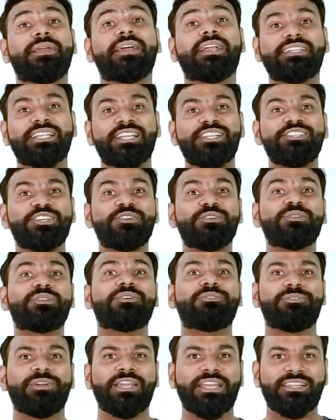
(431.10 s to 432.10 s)
pay attention to
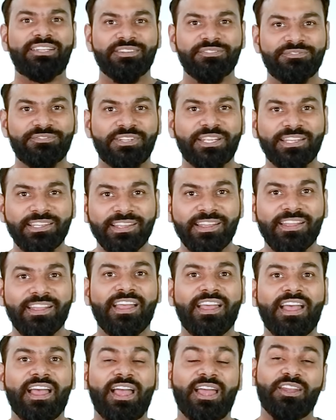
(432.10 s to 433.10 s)
the weightlifting
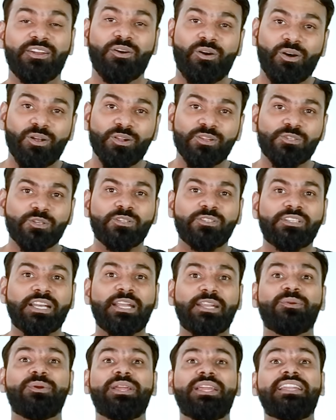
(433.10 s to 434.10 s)
and also
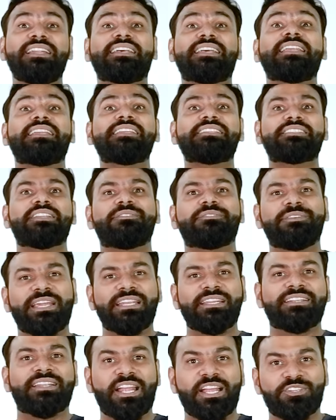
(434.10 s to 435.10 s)
try to increase the
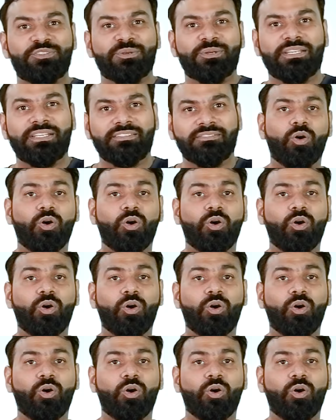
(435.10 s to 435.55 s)
weight gradually.